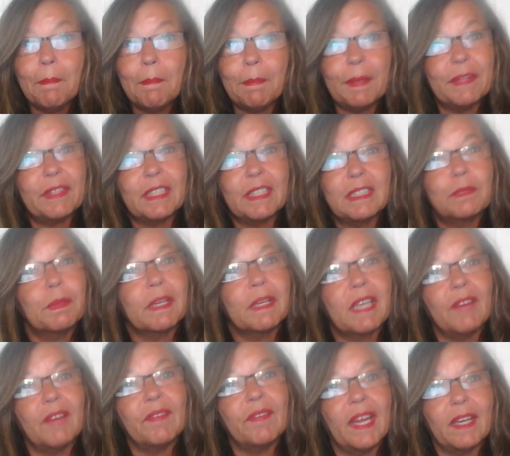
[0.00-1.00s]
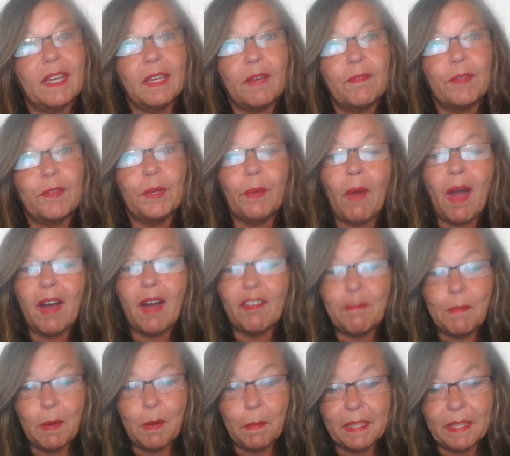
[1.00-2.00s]
But this week I've had a few
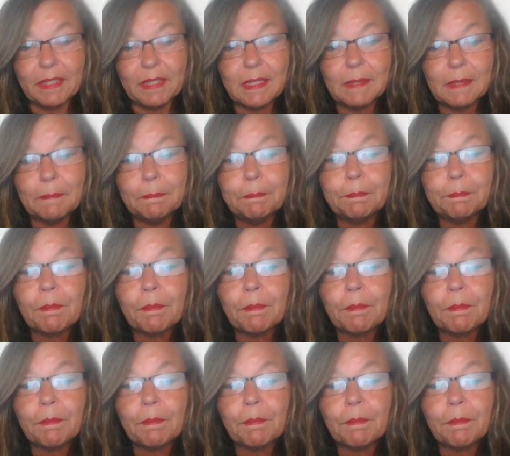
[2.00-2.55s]
off moments.